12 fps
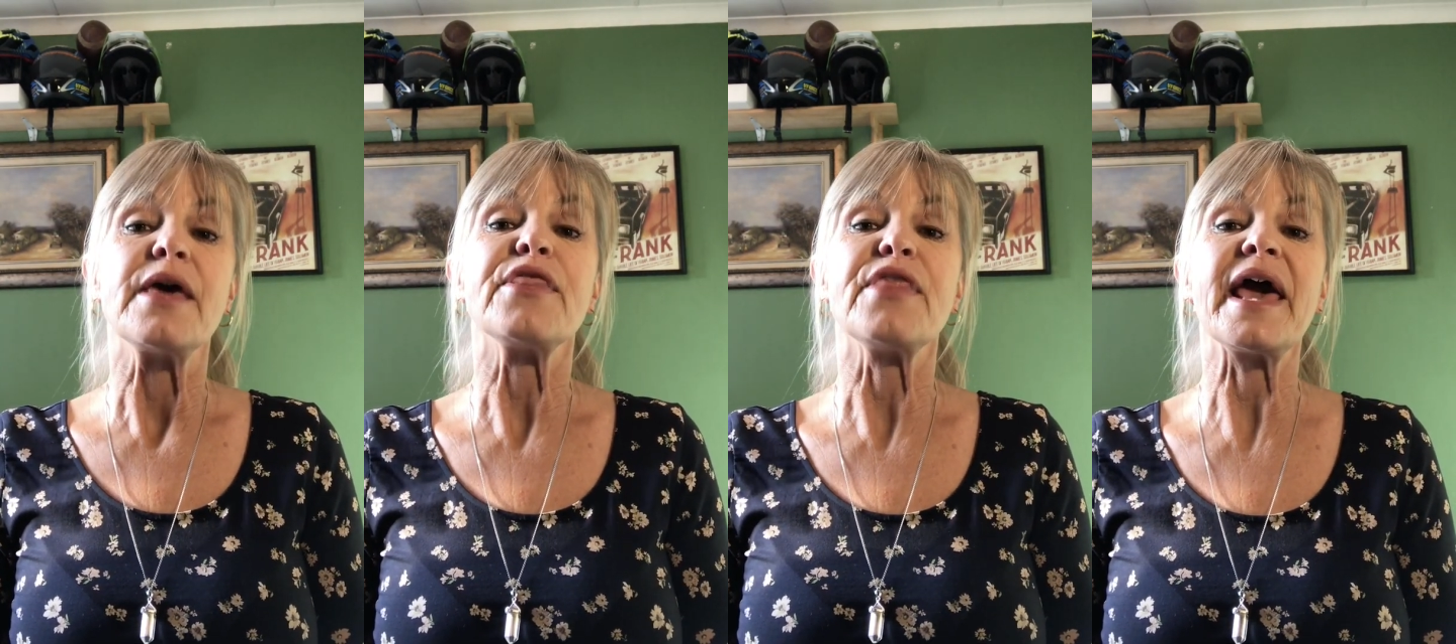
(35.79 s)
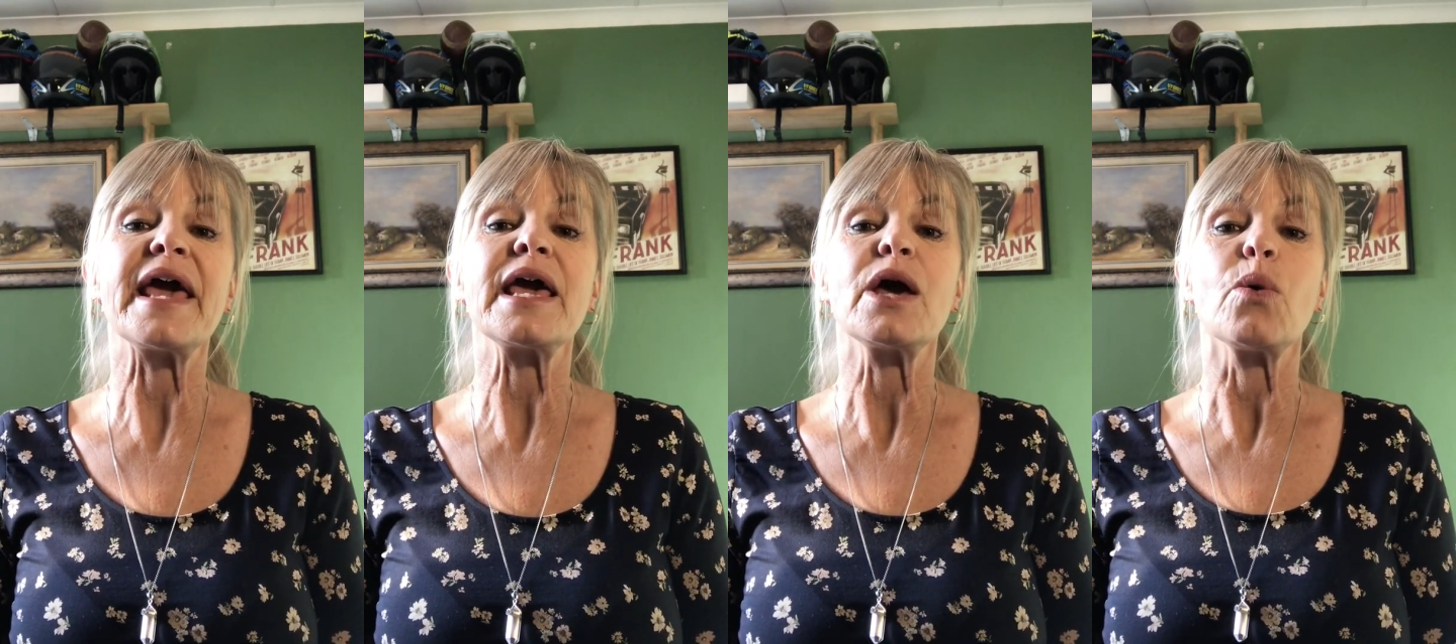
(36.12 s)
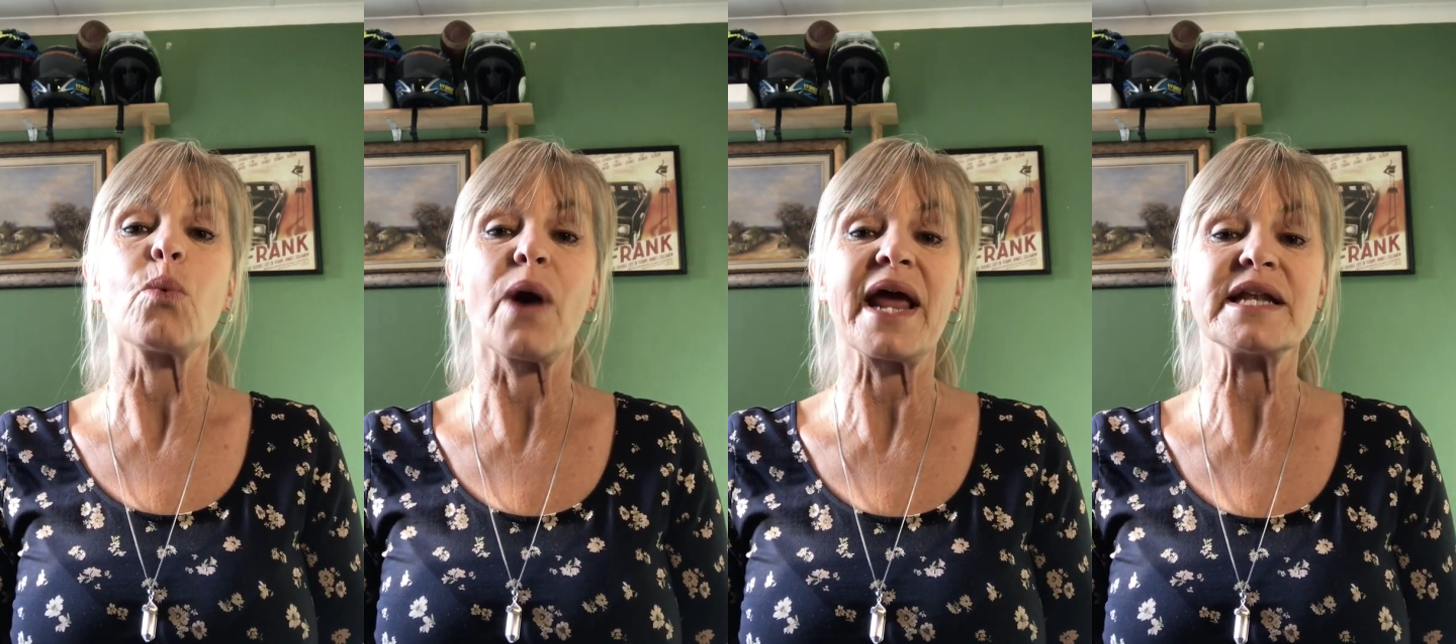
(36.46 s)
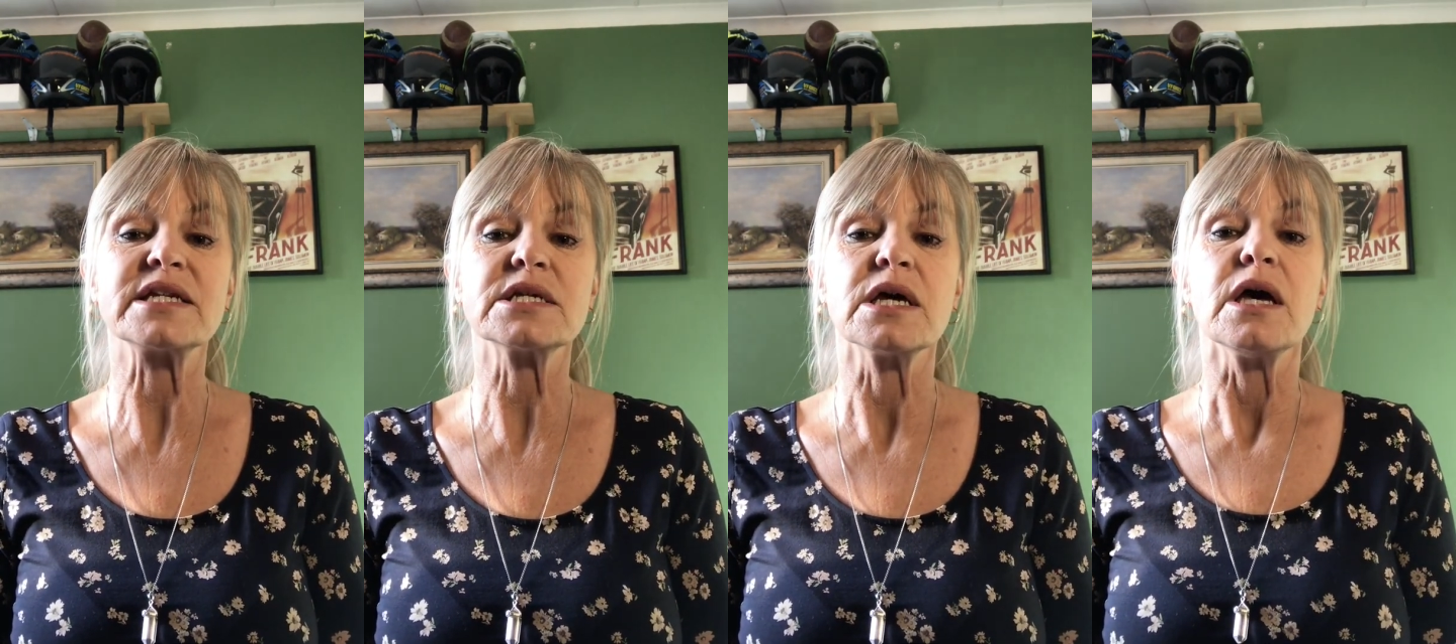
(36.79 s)
They
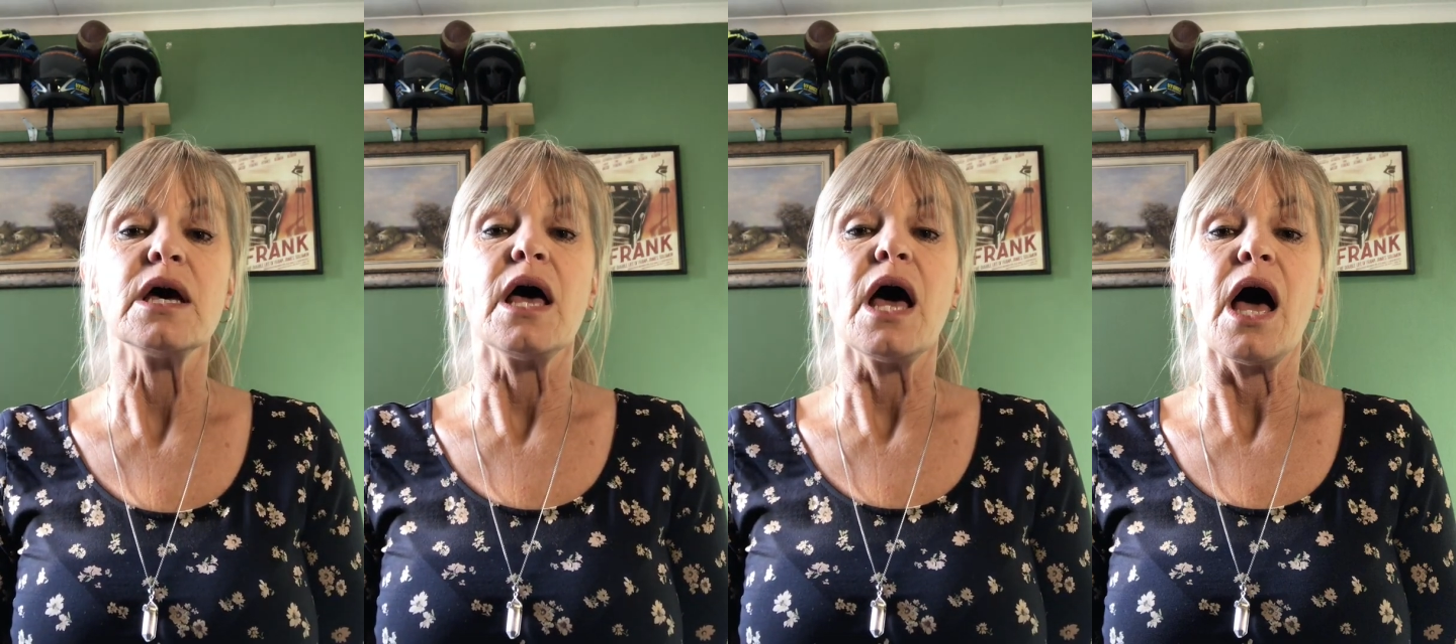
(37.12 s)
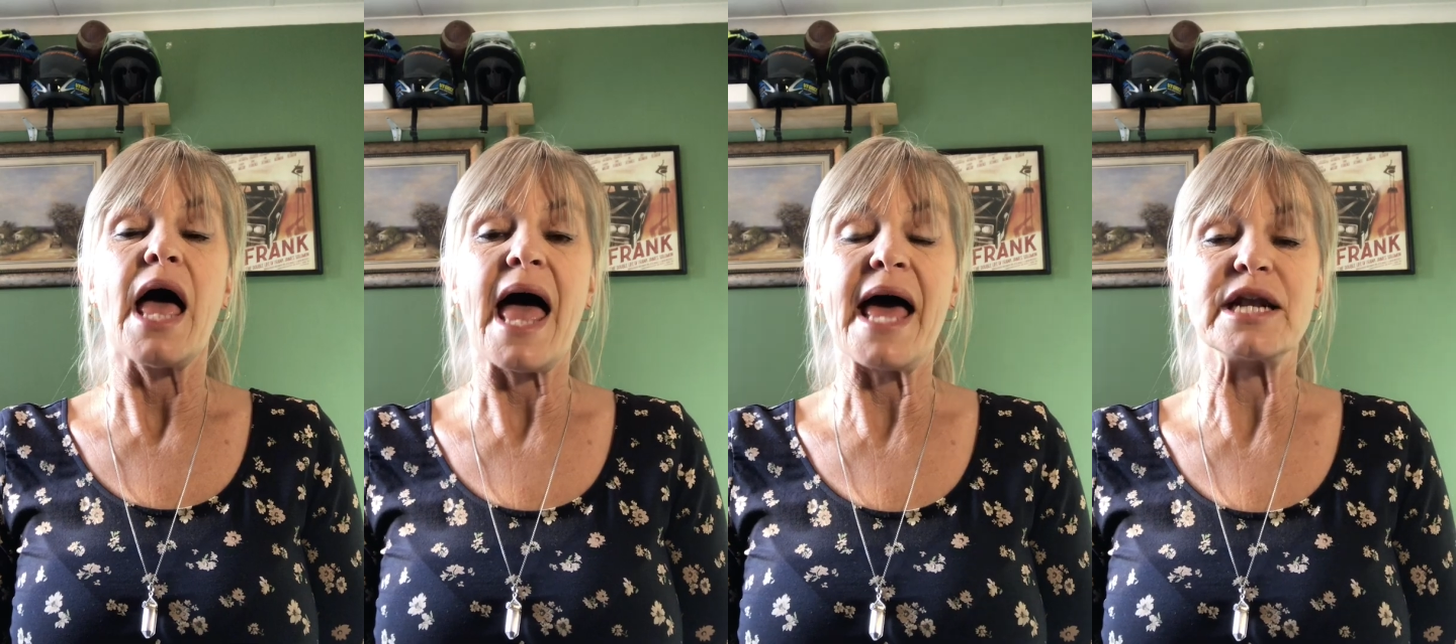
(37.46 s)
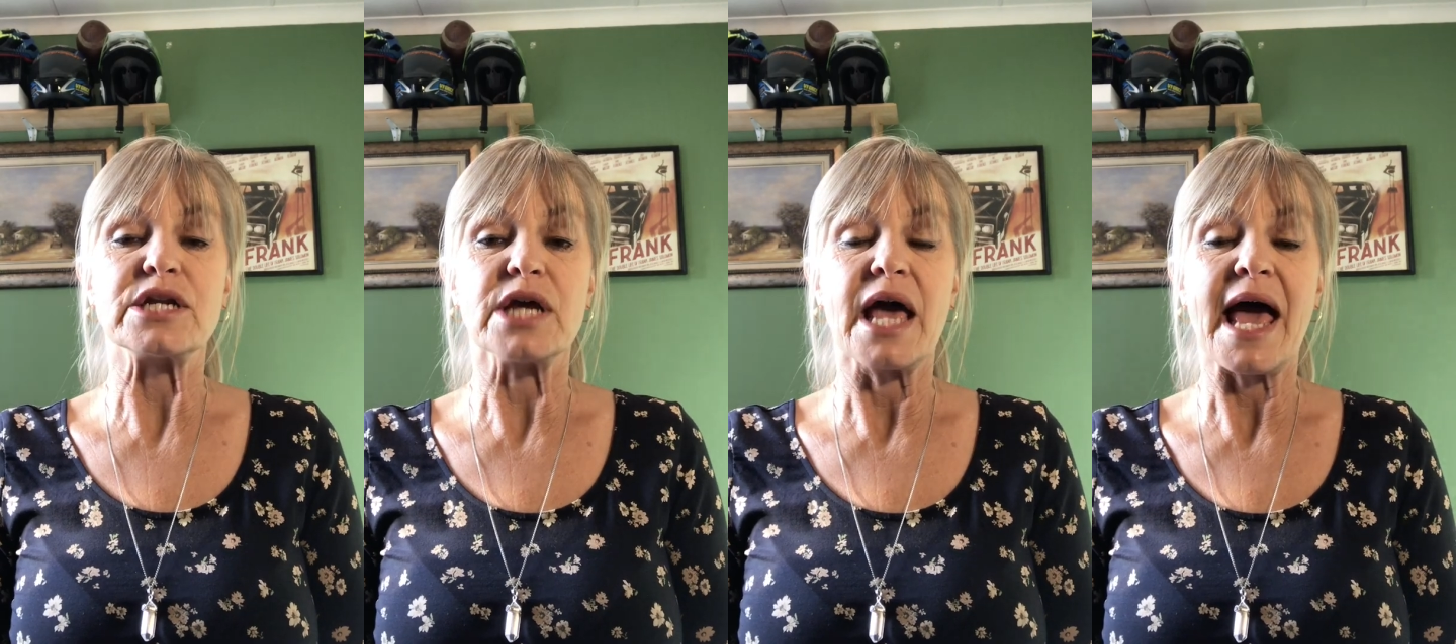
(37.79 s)
went and